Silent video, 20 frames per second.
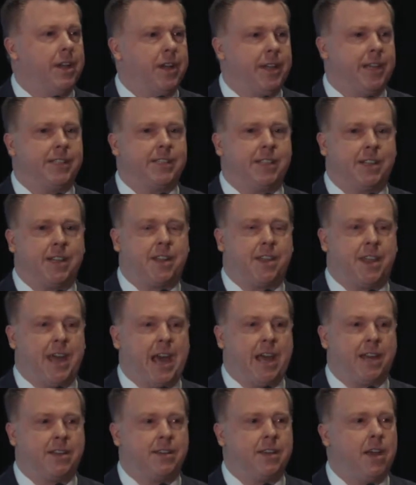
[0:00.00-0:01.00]
isn't
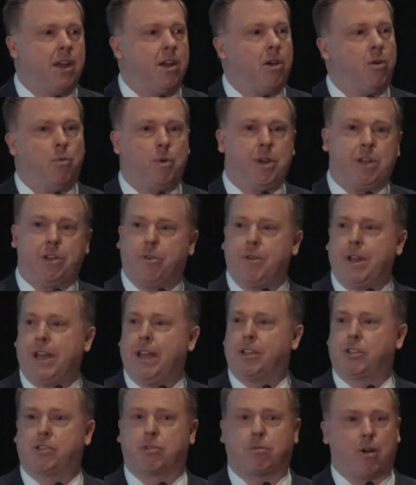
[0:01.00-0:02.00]
that we don't
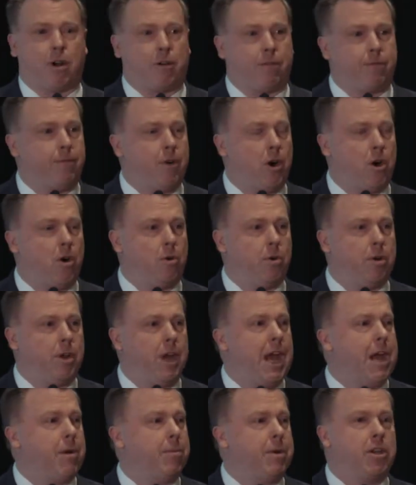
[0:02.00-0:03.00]
answer our phone
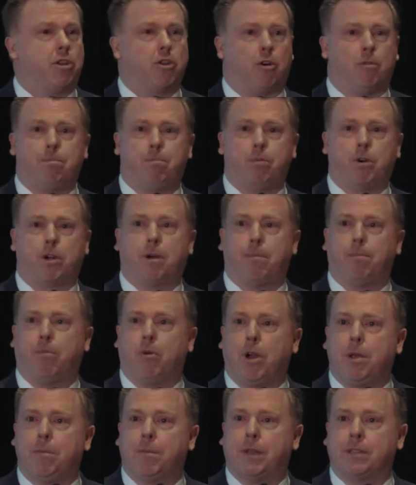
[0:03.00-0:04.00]
and we don't book
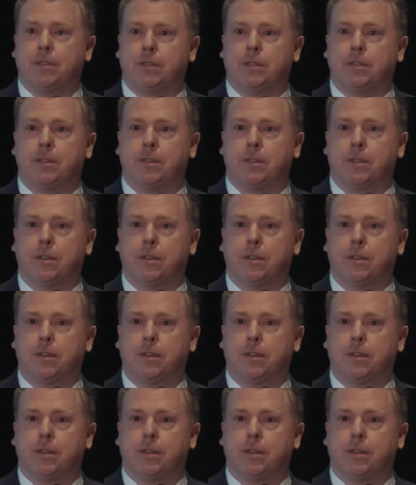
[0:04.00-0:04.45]
appointments,